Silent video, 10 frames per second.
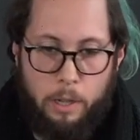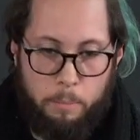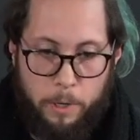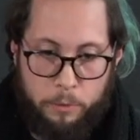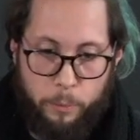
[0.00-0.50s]

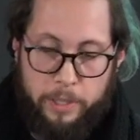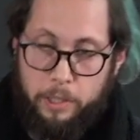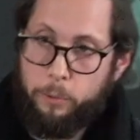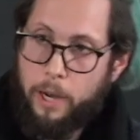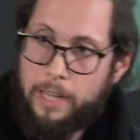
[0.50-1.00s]
But when
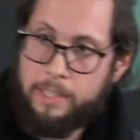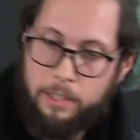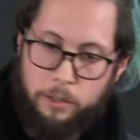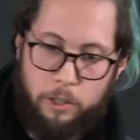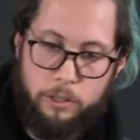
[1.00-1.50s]
you add
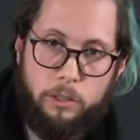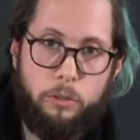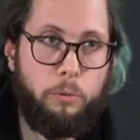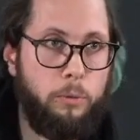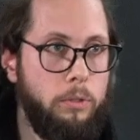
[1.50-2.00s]
noise
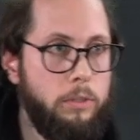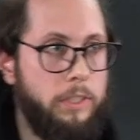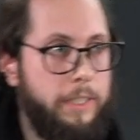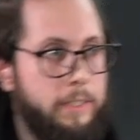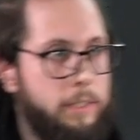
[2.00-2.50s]
to
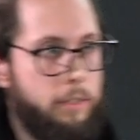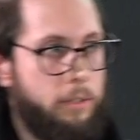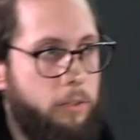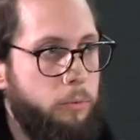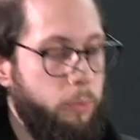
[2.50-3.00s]
this
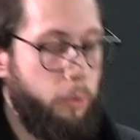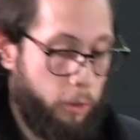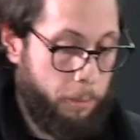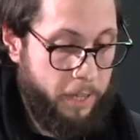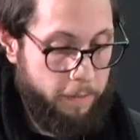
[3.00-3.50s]
to the
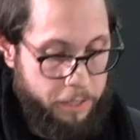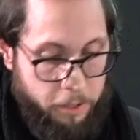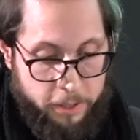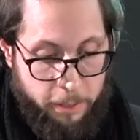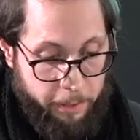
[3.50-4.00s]

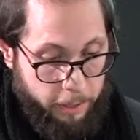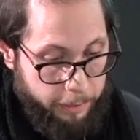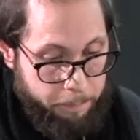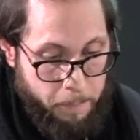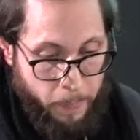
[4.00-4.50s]
observation, typically,